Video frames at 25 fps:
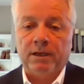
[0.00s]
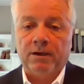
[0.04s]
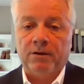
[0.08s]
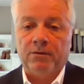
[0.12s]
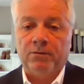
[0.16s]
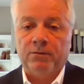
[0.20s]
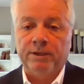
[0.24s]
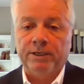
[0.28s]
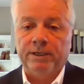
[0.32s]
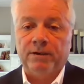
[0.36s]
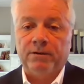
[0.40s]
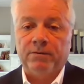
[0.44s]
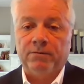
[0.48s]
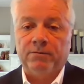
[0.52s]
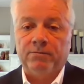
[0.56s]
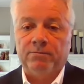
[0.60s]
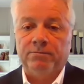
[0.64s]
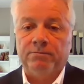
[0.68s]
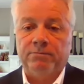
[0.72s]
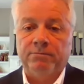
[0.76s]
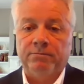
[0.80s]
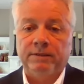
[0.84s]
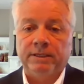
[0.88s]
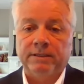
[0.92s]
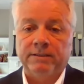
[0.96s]
We don't
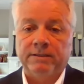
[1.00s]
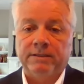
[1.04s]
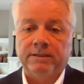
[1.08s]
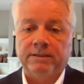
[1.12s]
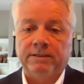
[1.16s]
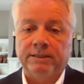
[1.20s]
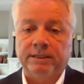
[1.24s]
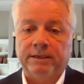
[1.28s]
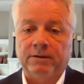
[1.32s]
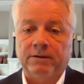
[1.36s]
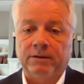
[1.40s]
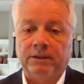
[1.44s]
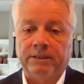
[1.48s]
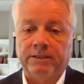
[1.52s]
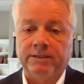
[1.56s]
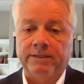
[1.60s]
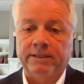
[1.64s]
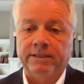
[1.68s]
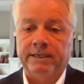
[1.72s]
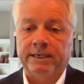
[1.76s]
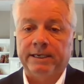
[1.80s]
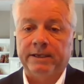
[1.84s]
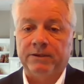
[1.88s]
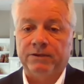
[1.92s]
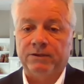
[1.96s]
necessarily
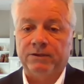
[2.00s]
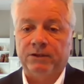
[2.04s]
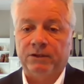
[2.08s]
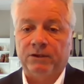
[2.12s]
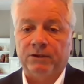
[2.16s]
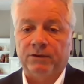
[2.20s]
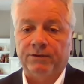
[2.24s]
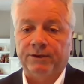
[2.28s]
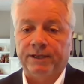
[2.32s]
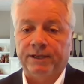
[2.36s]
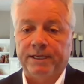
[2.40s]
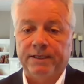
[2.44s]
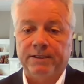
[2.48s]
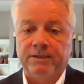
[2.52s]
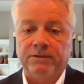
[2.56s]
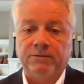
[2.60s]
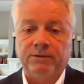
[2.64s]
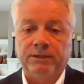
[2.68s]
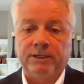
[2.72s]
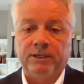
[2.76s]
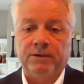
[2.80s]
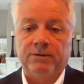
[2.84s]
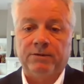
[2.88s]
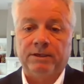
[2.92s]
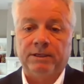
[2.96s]
send out surveys, and
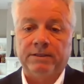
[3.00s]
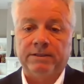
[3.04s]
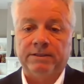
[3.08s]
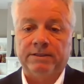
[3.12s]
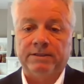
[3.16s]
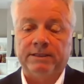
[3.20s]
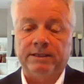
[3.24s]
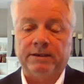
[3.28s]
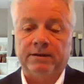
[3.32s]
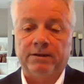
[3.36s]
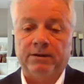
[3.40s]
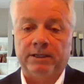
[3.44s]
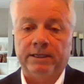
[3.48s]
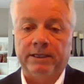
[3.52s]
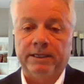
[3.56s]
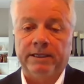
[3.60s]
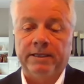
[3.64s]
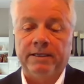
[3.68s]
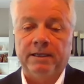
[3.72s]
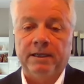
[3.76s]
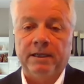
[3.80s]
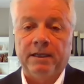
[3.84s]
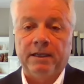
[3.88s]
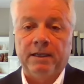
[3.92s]
we don't necessarily